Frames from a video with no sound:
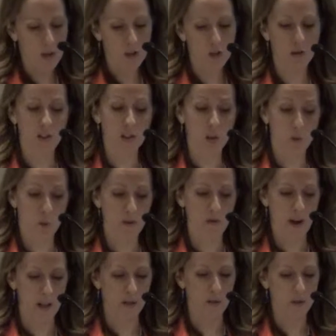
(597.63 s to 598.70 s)
So this is where
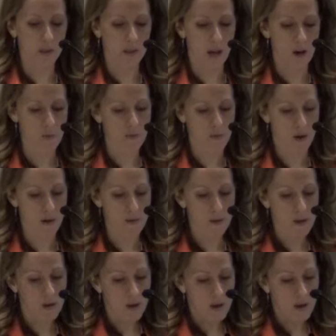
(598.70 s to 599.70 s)
Feingold is helpful.